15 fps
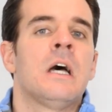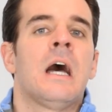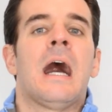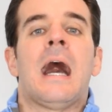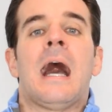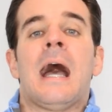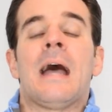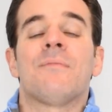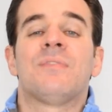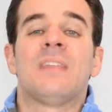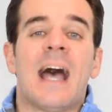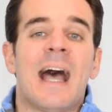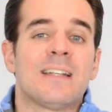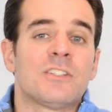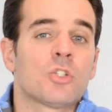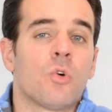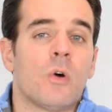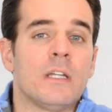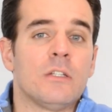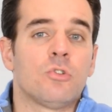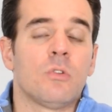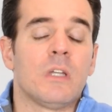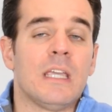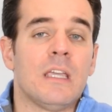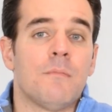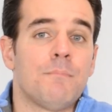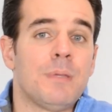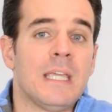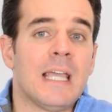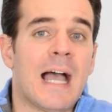That's going to
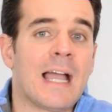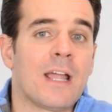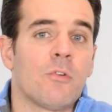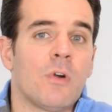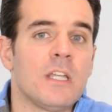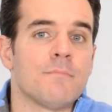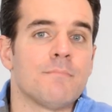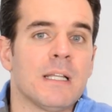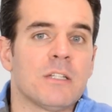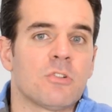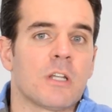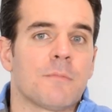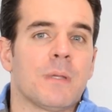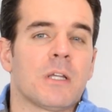be a great metric,